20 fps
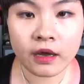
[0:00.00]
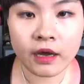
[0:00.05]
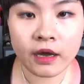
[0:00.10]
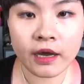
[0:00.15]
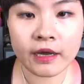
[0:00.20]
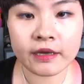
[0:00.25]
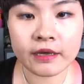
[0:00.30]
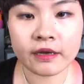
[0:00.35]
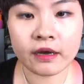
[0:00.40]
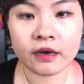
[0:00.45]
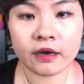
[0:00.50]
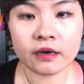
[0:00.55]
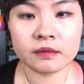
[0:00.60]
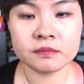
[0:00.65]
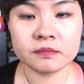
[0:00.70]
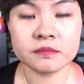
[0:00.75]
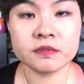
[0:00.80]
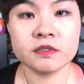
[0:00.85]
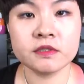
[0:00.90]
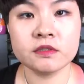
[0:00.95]
Hi,
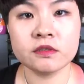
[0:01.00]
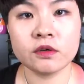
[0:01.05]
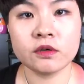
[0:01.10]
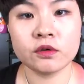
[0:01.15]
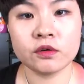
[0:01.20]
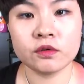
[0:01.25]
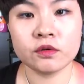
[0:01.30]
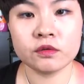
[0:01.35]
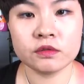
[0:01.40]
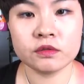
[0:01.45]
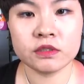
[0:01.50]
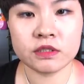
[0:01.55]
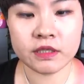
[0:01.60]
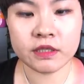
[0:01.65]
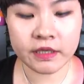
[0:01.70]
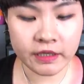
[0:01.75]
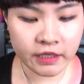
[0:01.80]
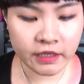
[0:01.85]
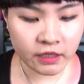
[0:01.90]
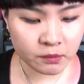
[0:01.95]
um, so
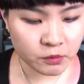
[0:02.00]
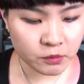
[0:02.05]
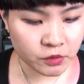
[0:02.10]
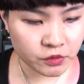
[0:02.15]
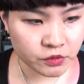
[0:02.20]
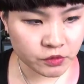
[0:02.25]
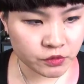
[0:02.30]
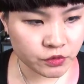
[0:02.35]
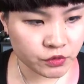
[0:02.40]
today I'm going